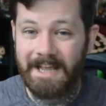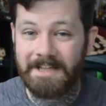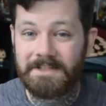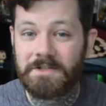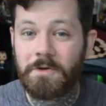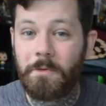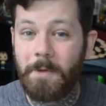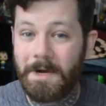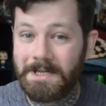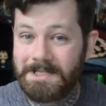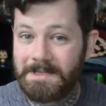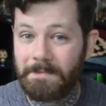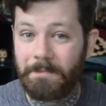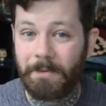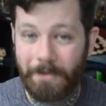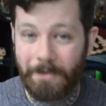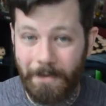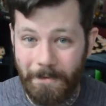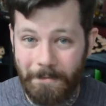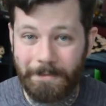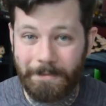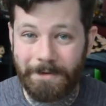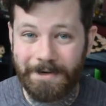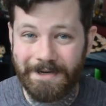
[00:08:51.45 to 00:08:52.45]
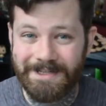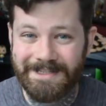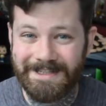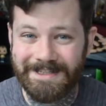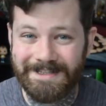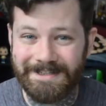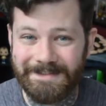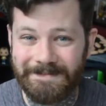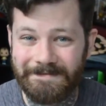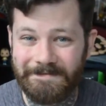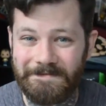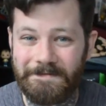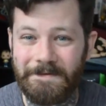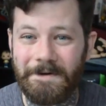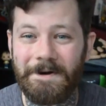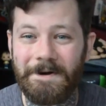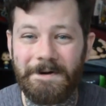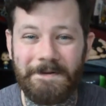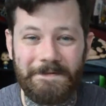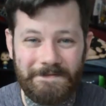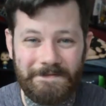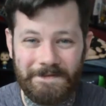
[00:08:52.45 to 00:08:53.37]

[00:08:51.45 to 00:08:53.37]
It's quite appropriate for,